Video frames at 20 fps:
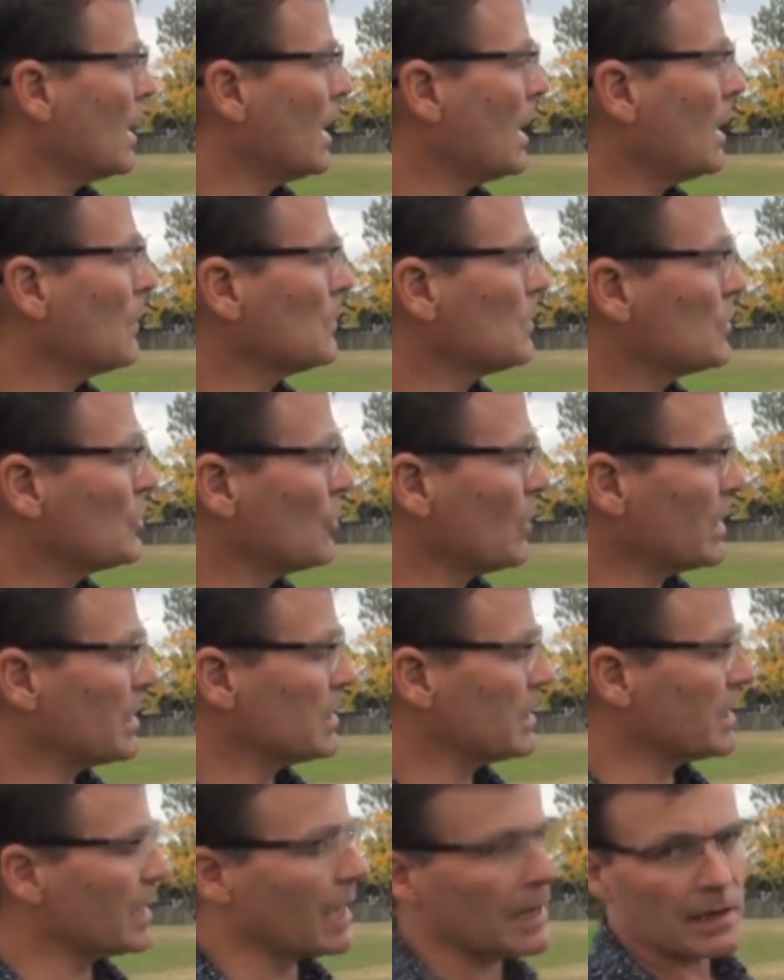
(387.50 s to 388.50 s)
um, to
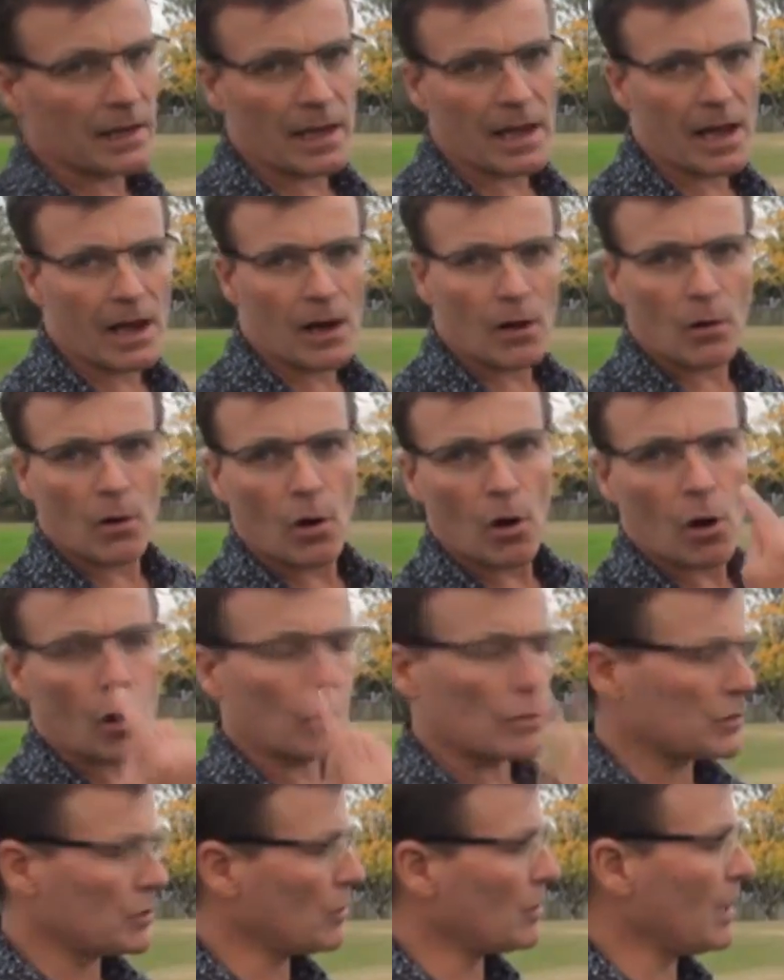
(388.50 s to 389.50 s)
actually get our
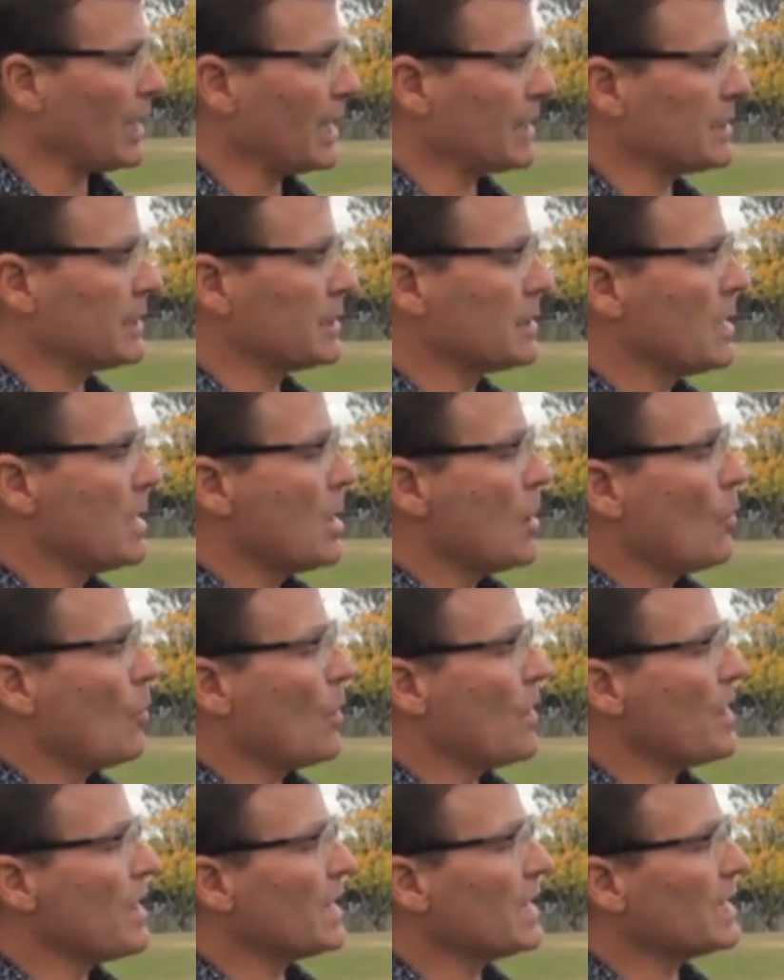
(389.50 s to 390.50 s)
horizontal axis.
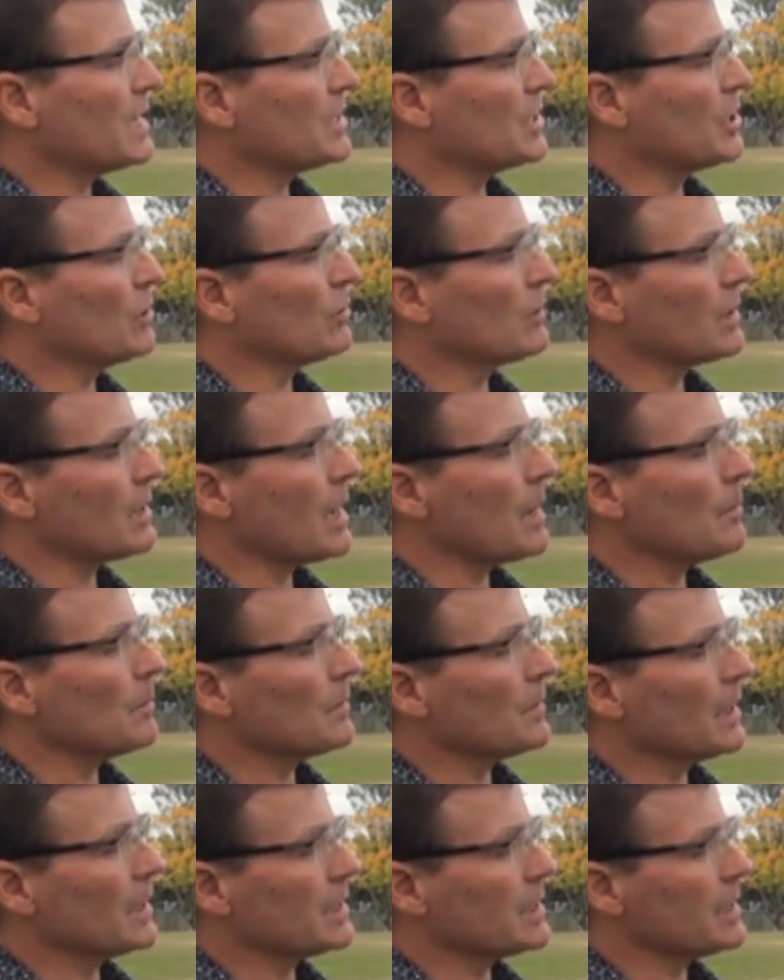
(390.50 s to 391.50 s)
We're then going to tilt it
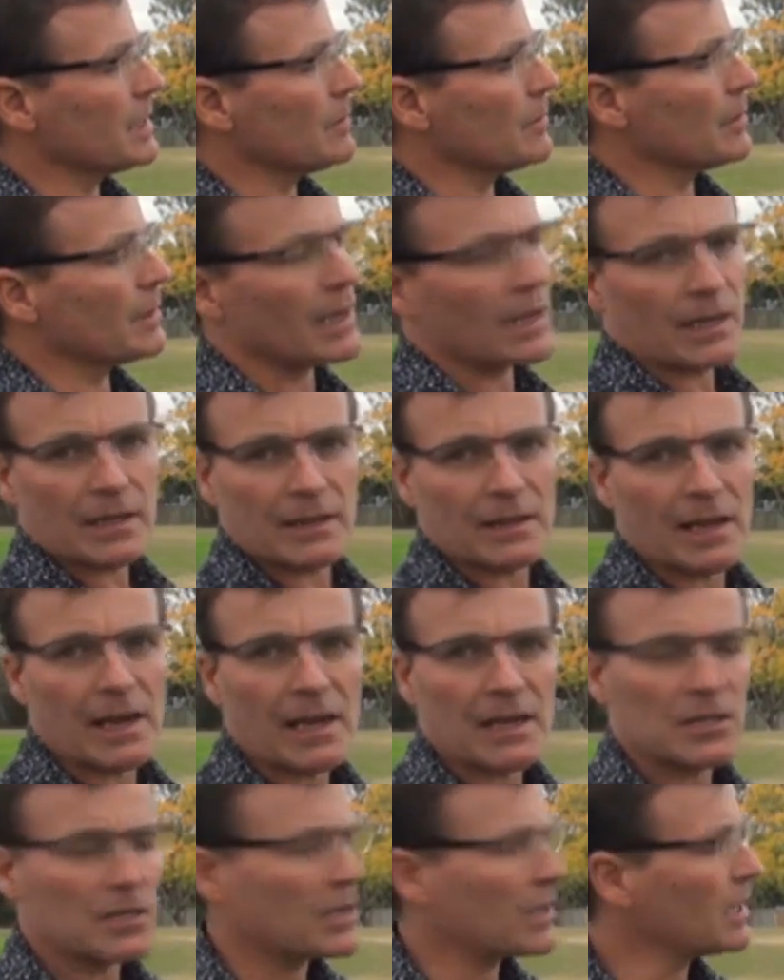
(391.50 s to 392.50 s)
up. Now see that,
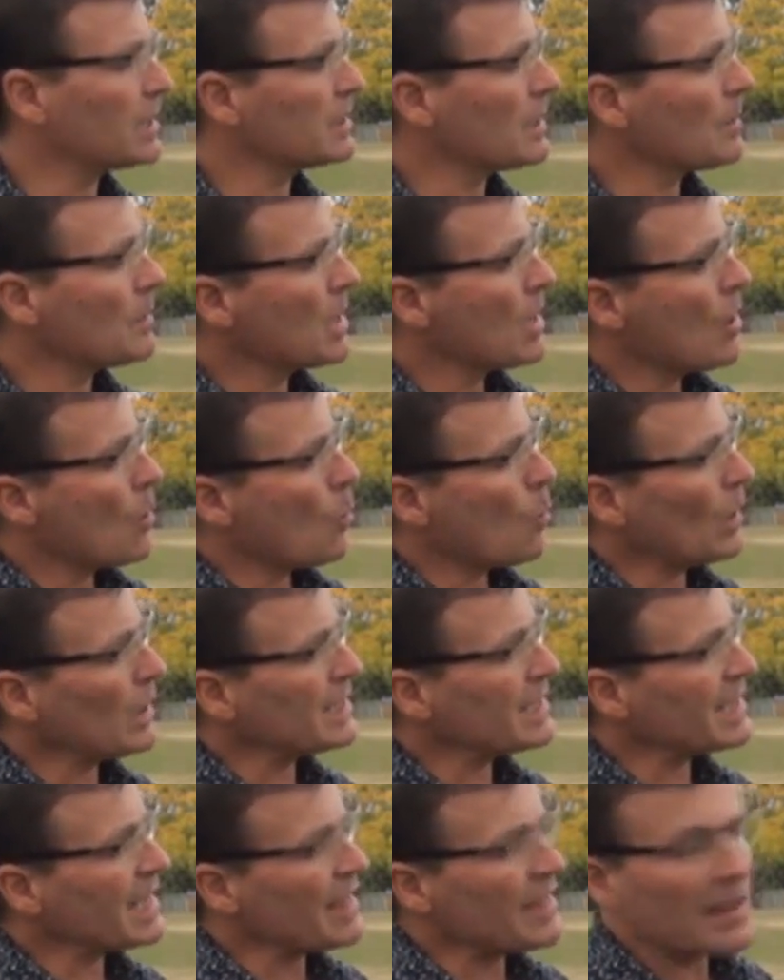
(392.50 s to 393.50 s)
that action kicks up.
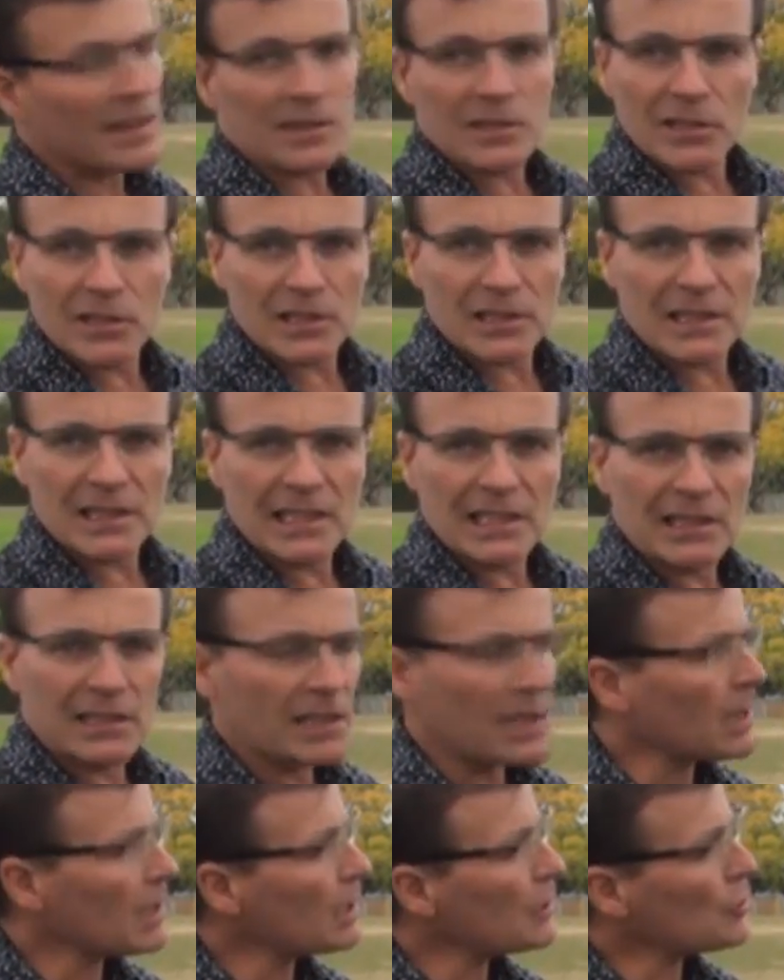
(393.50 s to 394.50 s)
Once again, there's a
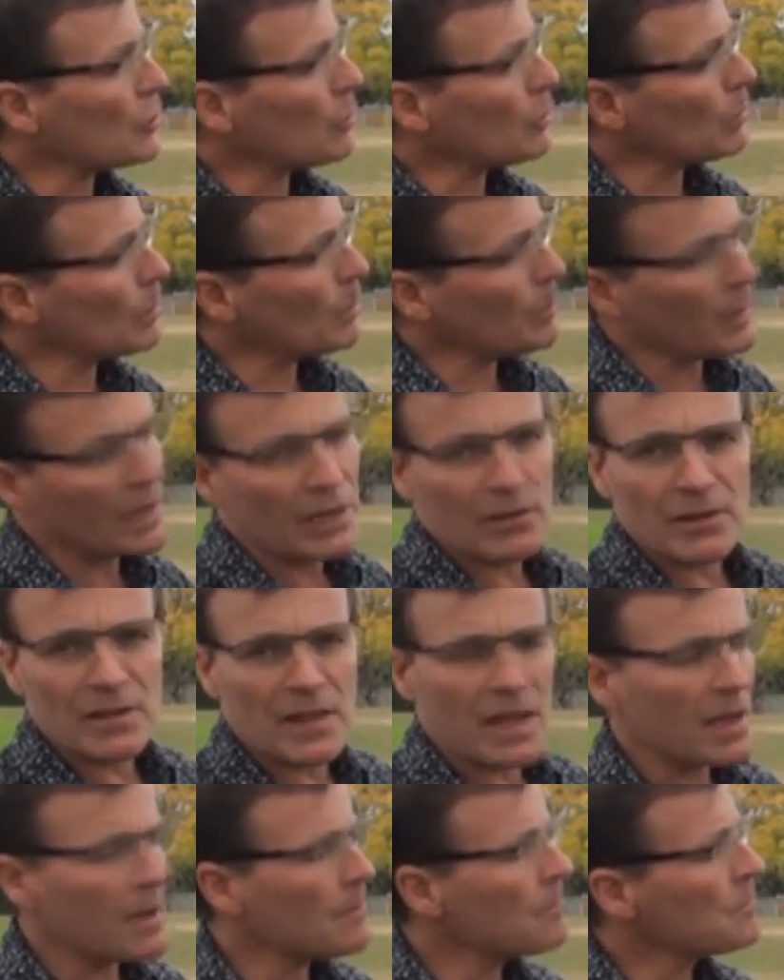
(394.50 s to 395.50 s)
little yellow dot will appear
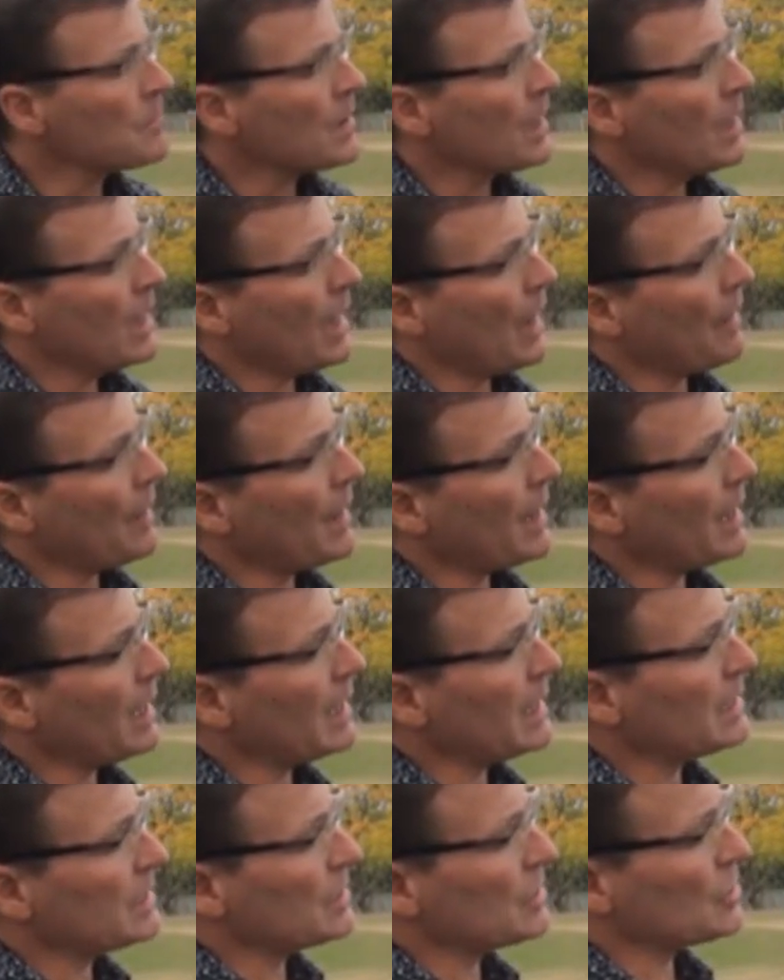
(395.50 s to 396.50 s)
in there, and that
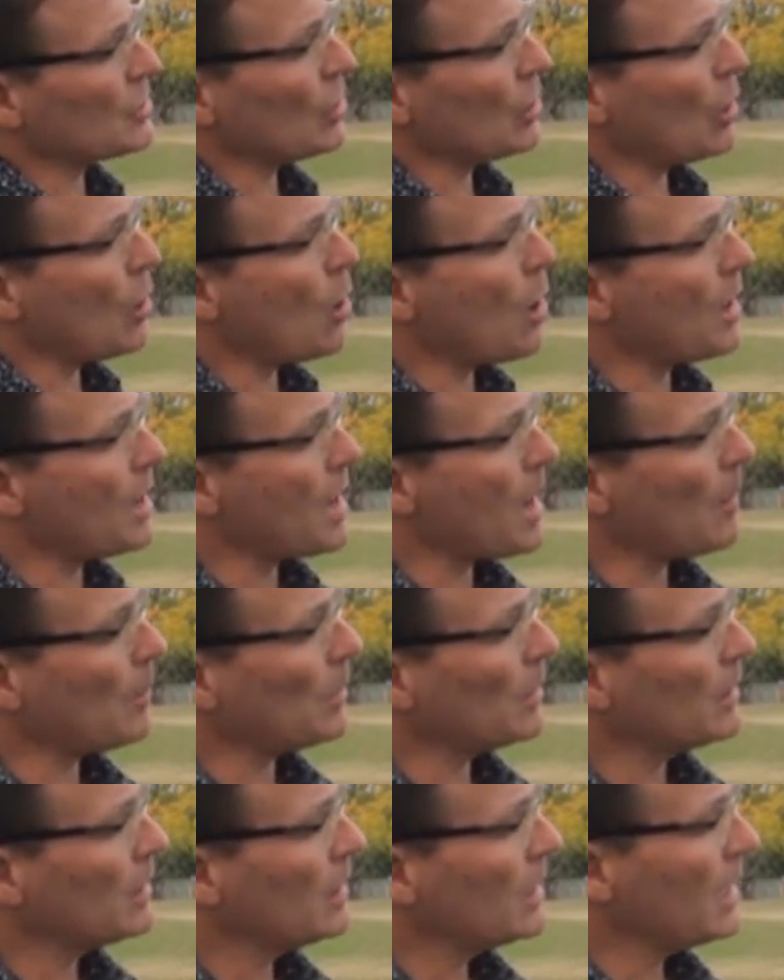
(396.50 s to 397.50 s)
allows us to line
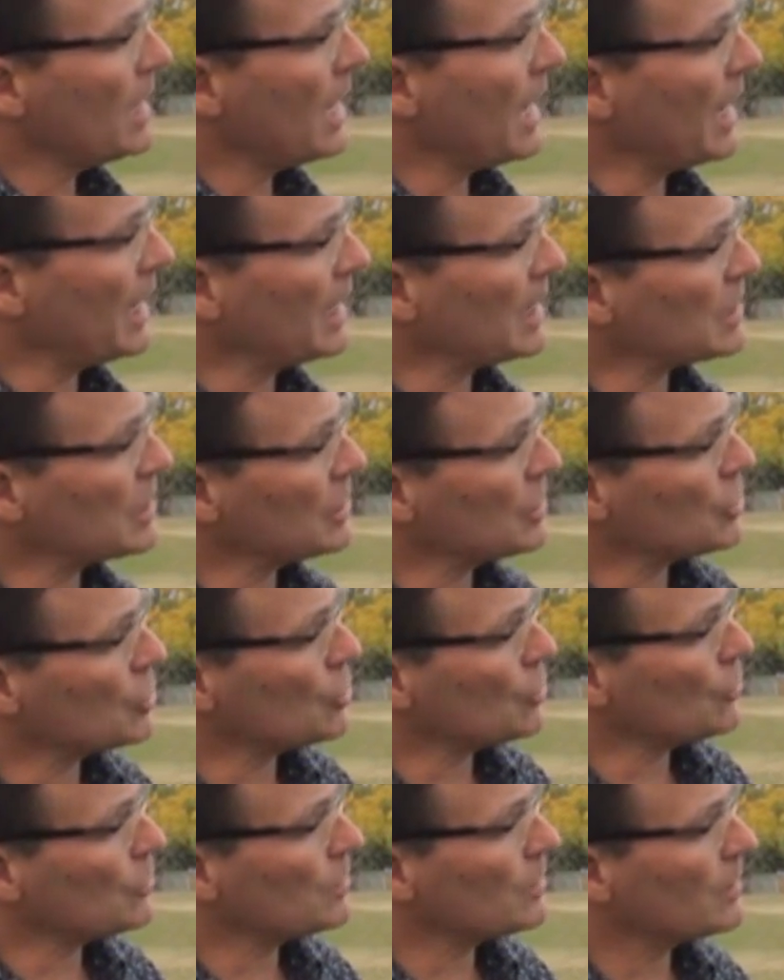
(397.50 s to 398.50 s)
up and actually
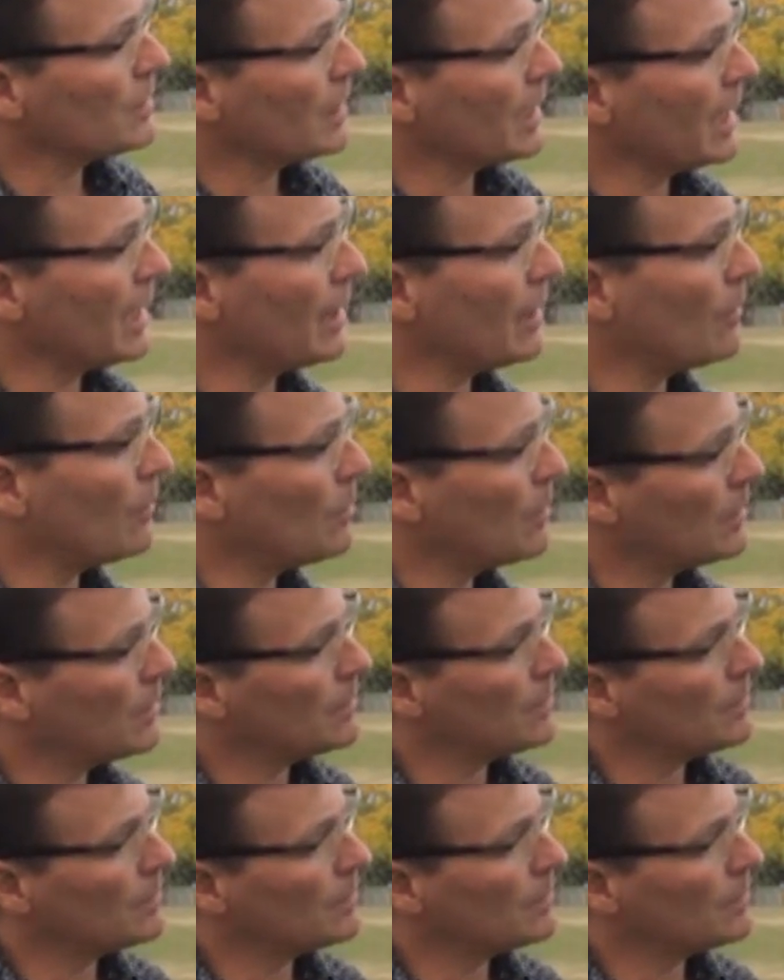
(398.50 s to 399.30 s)
shoot our